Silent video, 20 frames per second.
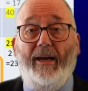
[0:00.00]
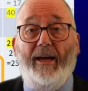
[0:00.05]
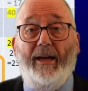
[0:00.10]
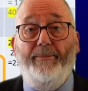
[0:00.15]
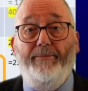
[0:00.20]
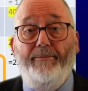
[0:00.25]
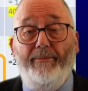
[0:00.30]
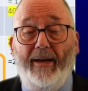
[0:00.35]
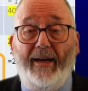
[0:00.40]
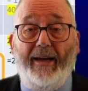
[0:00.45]
a
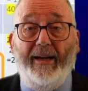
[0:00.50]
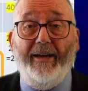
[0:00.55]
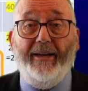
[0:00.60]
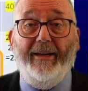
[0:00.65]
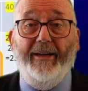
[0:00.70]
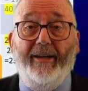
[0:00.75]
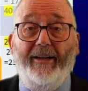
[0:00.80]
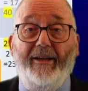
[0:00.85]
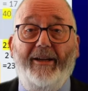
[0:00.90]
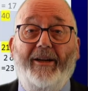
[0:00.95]

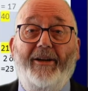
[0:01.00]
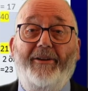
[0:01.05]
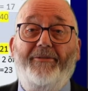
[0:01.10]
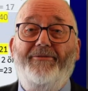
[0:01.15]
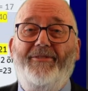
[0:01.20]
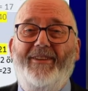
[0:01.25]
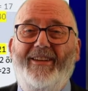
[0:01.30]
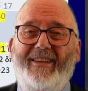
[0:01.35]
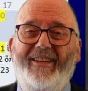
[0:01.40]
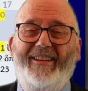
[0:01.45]
marker
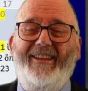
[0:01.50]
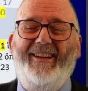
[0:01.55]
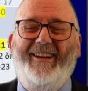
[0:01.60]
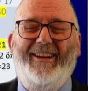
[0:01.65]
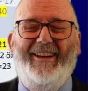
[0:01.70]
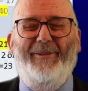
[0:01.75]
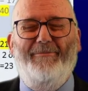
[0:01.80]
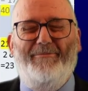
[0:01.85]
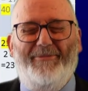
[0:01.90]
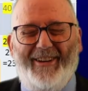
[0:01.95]
of the
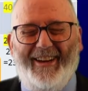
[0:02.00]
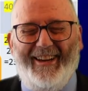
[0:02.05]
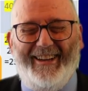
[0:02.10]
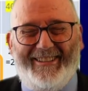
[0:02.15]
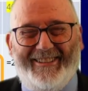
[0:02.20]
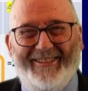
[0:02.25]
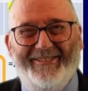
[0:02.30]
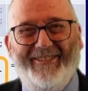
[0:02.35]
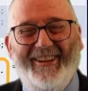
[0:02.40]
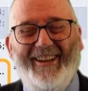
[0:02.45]

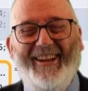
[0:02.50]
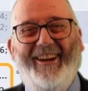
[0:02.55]
objective.